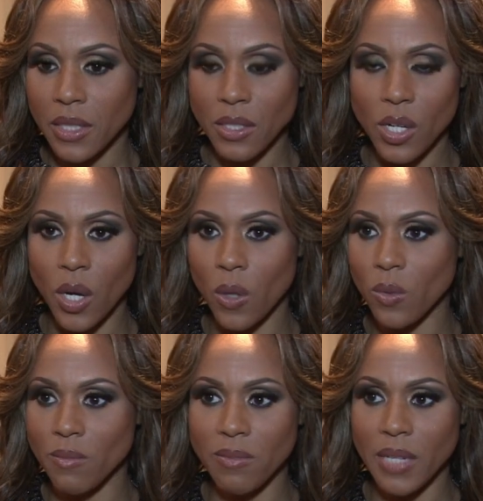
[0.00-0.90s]
you
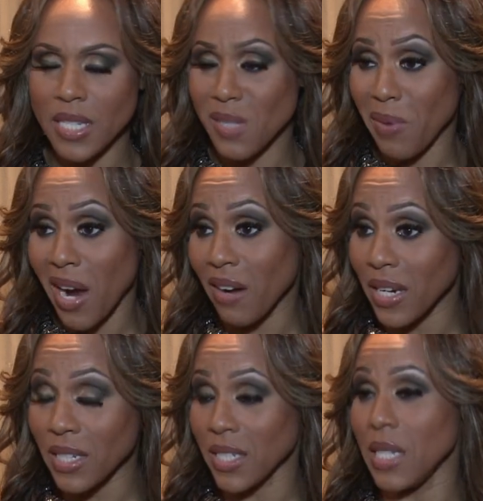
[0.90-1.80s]
know,
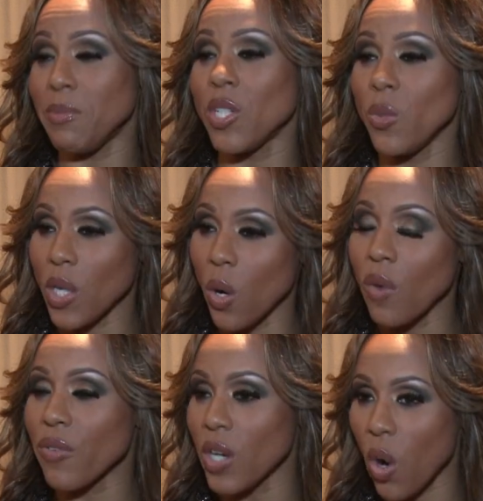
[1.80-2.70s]
inspiring to keep doing
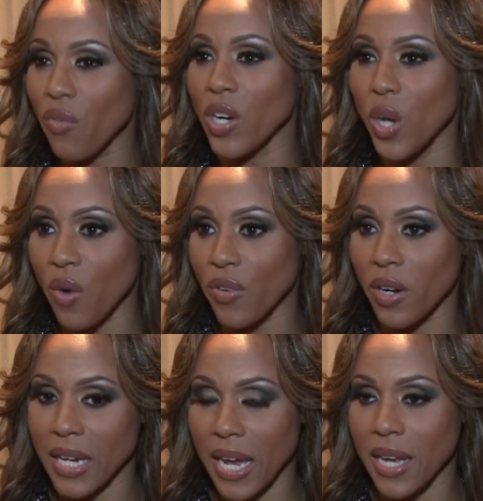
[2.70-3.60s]
over and over and over
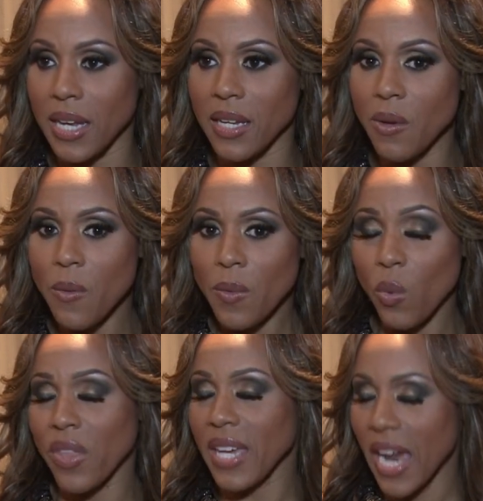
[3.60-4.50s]
again. And
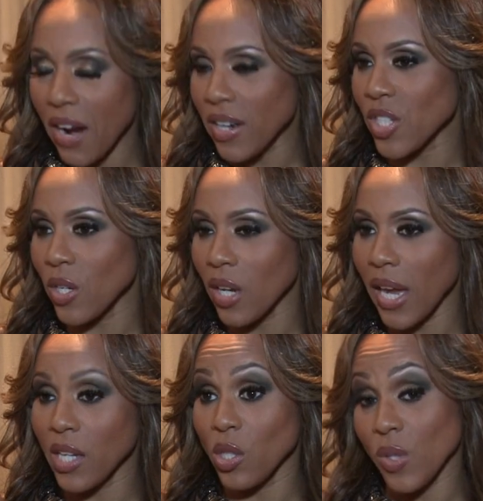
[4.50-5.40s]
with a character
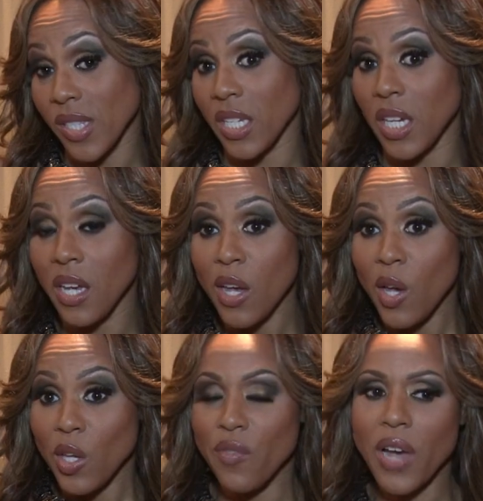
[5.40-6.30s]
like Lucy,
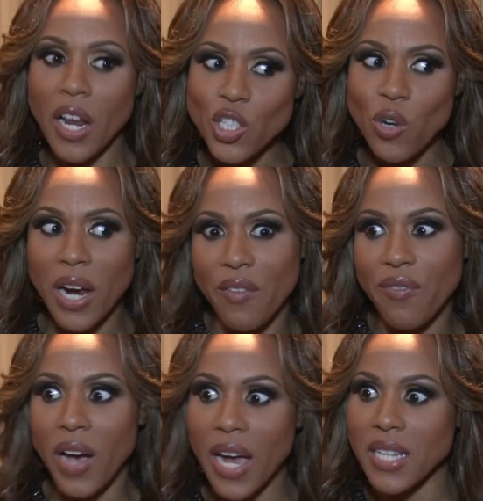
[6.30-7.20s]
you've got to try and
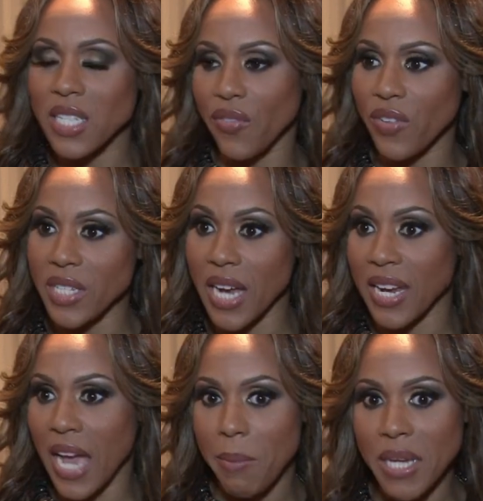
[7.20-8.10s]
find different
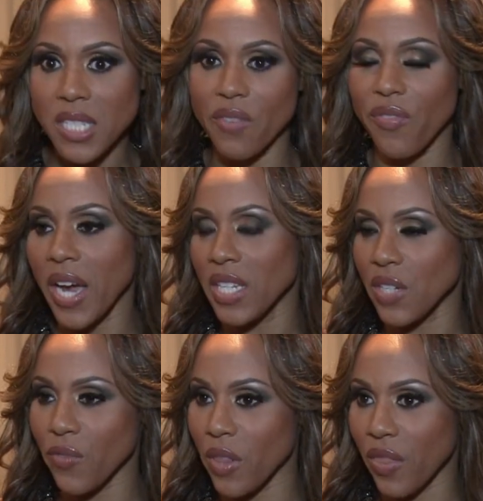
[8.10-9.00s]
dynamics and find
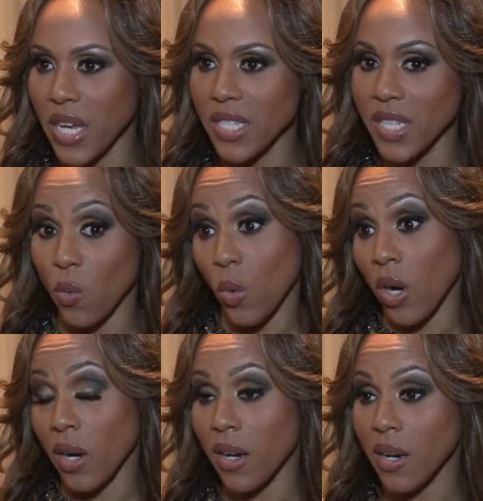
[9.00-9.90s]
different things that
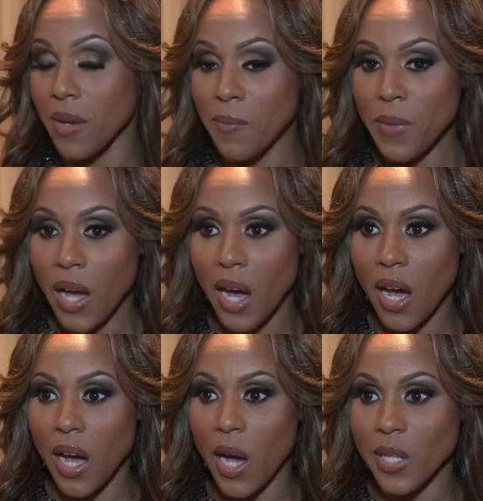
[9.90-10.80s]
work
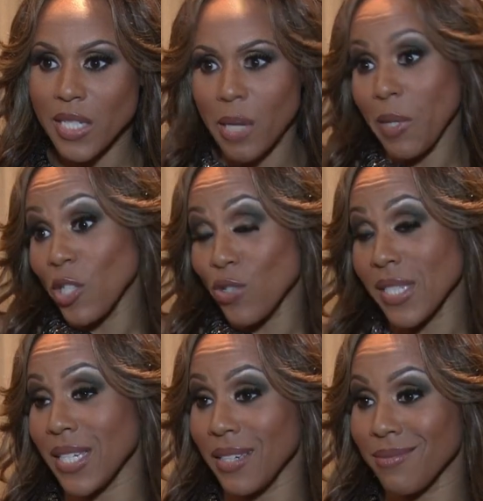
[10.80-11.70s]
uh, to keep it interesting.